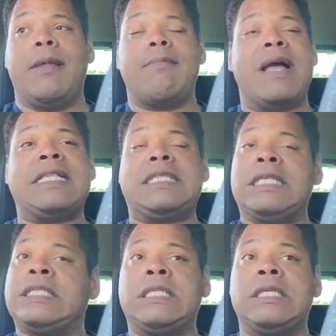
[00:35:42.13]
That's my
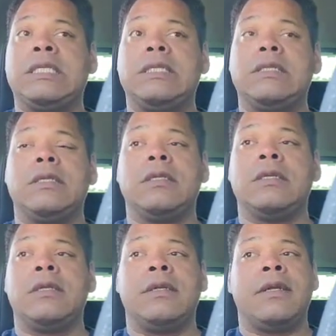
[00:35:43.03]
sister.
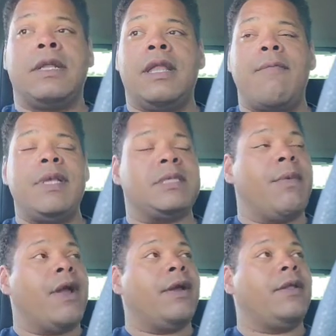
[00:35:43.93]
Love me
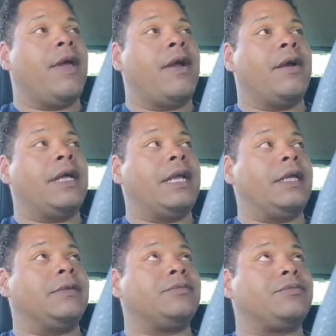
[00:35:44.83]
some Ariel O'Hara,
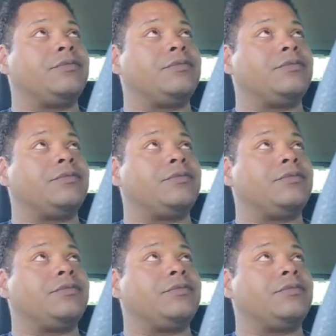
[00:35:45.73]
honey.